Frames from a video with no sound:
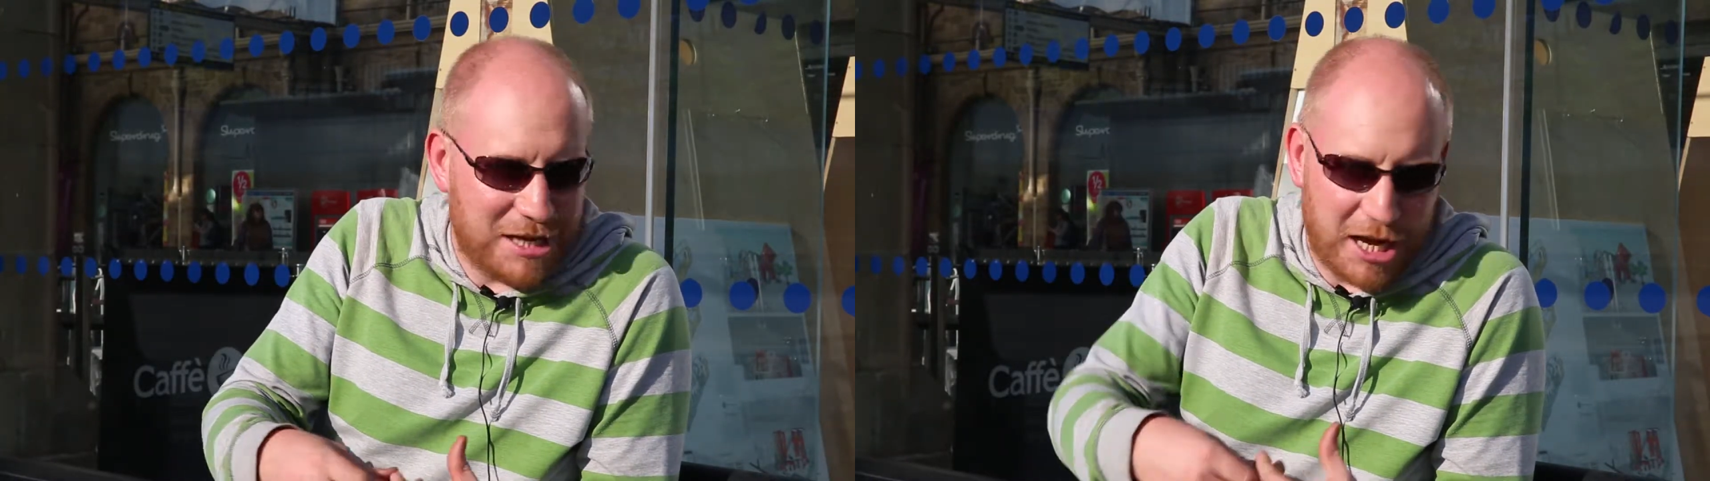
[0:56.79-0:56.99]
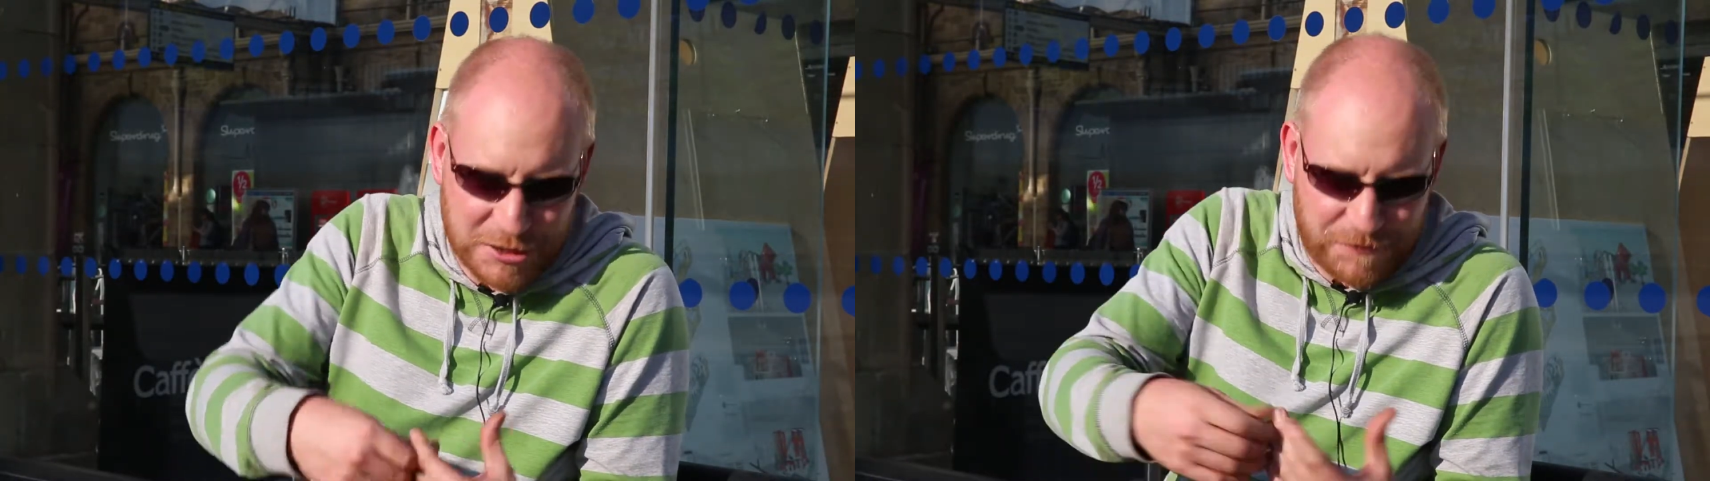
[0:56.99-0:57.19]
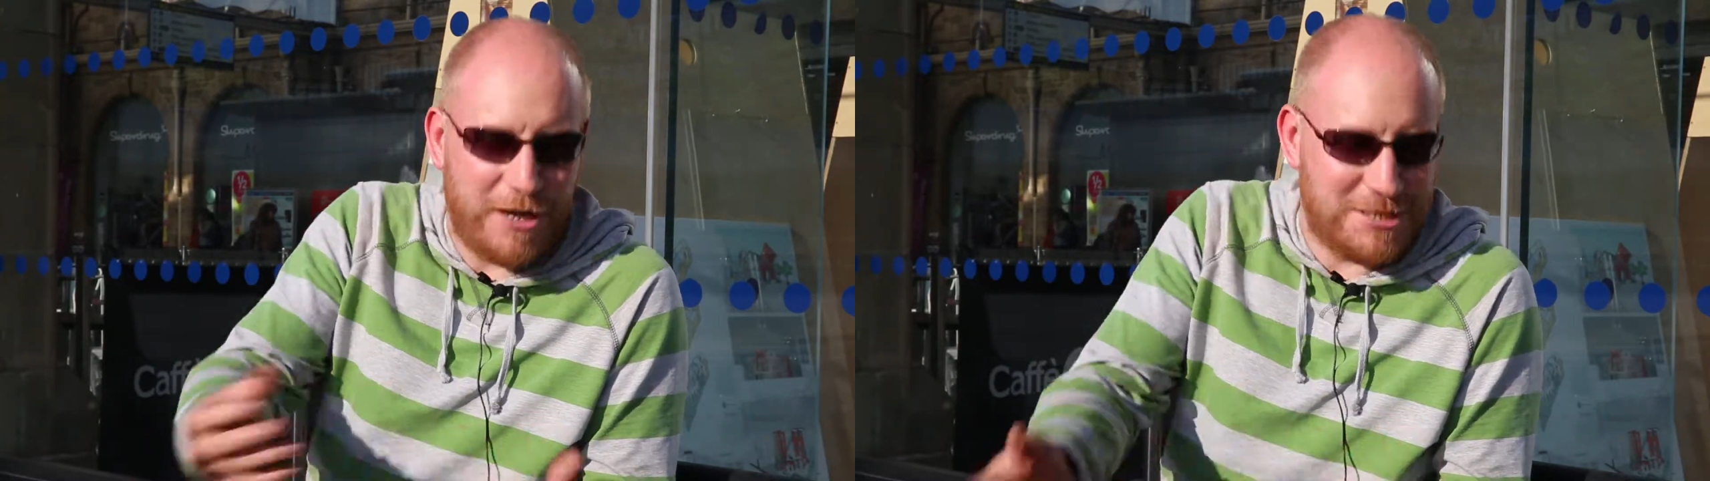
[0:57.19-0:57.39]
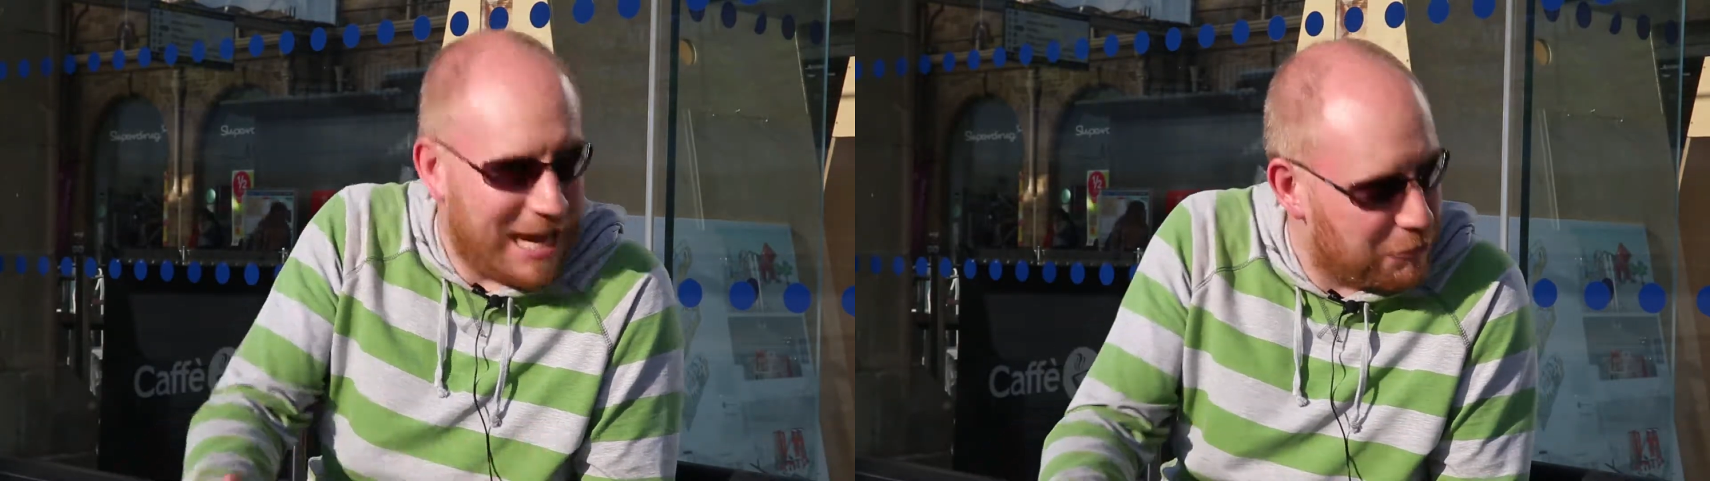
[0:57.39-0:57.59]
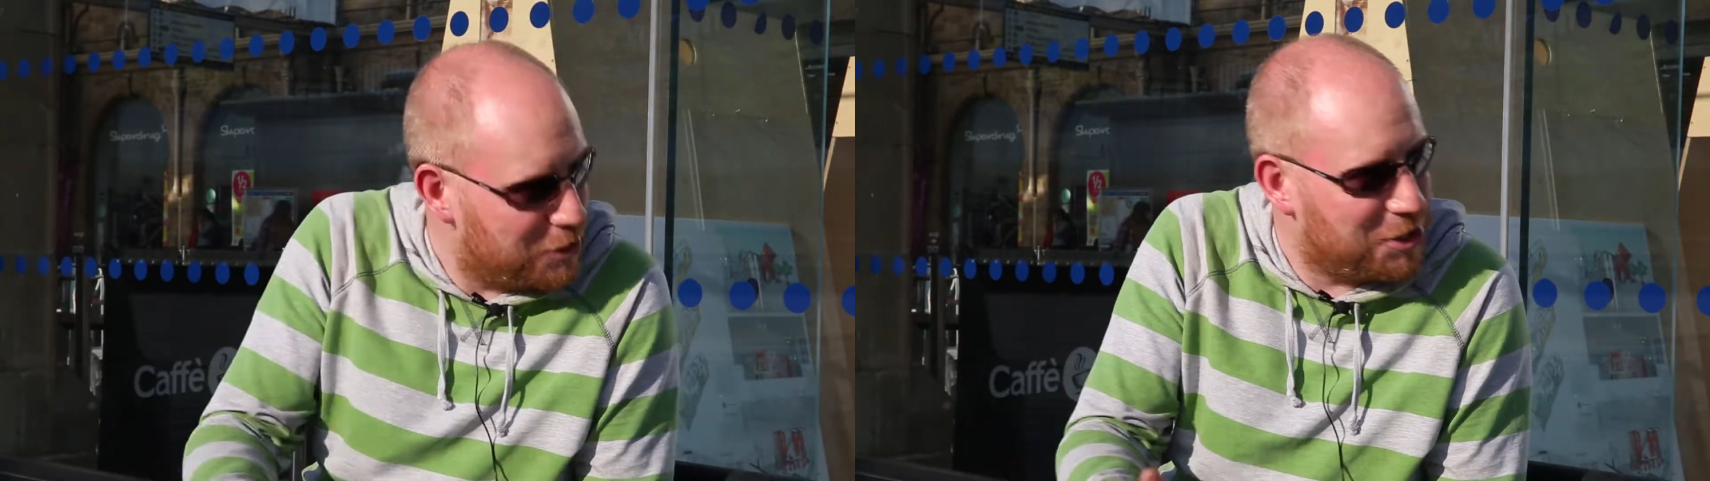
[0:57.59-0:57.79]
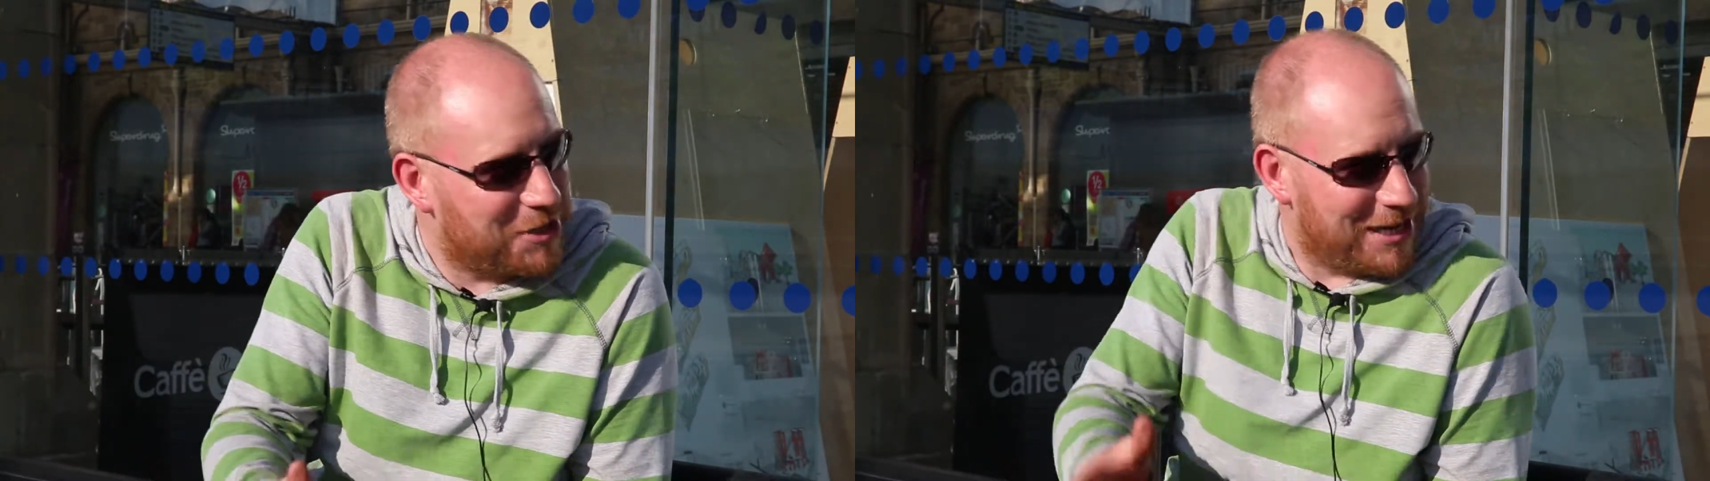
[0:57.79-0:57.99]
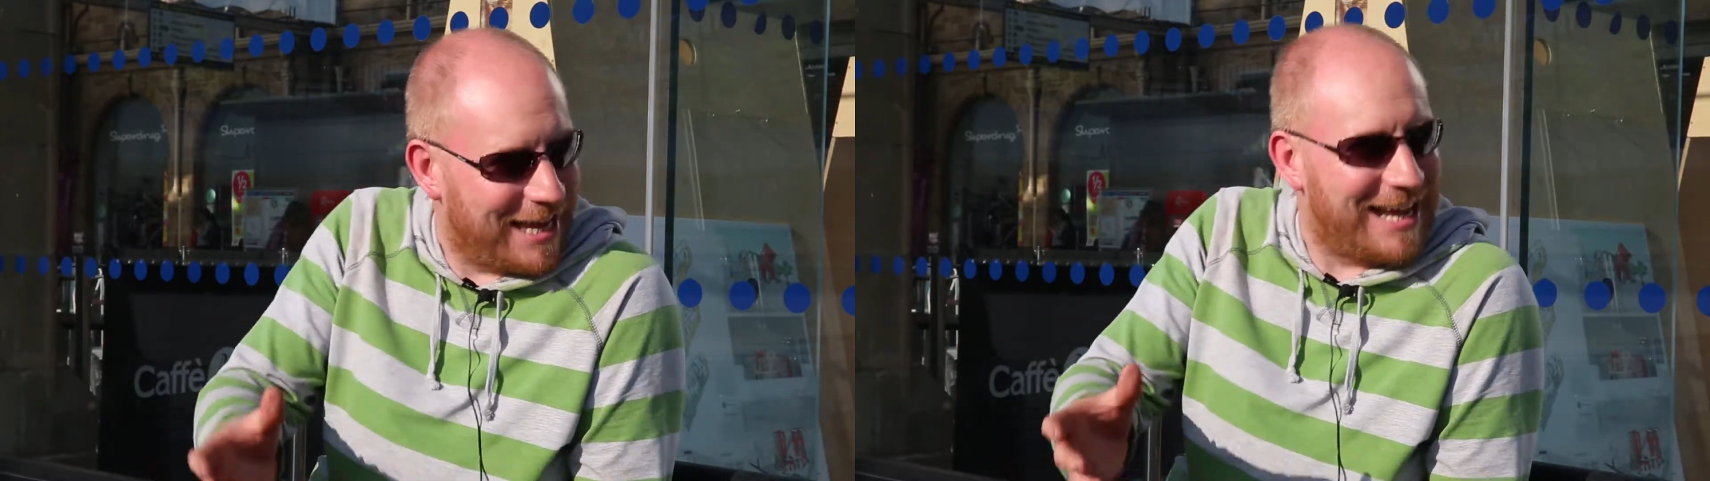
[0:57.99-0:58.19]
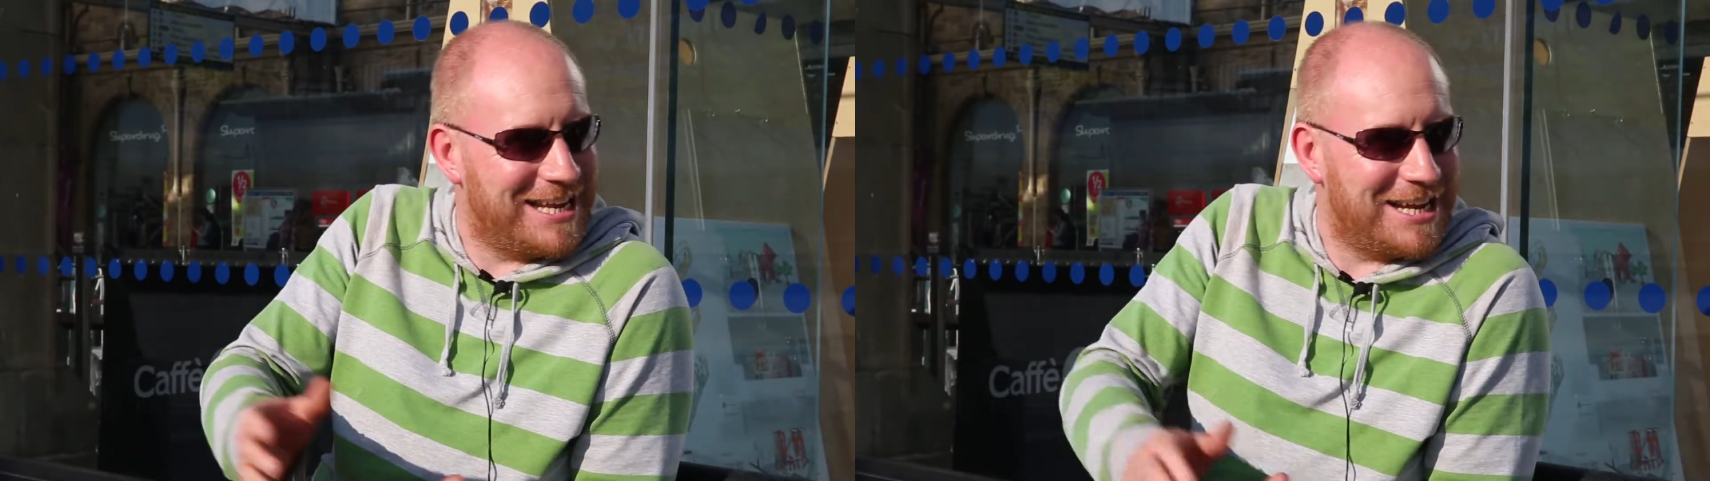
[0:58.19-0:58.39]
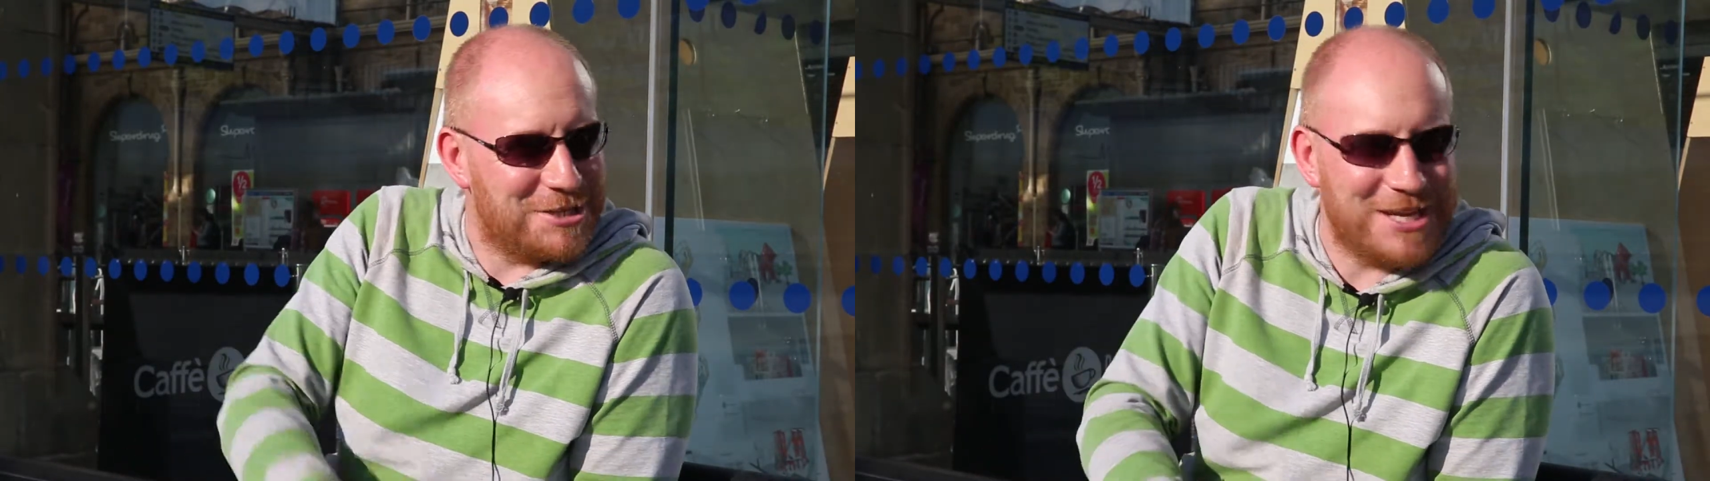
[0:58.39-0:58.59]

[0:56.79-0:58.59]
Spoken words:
as far south as you can get, you know.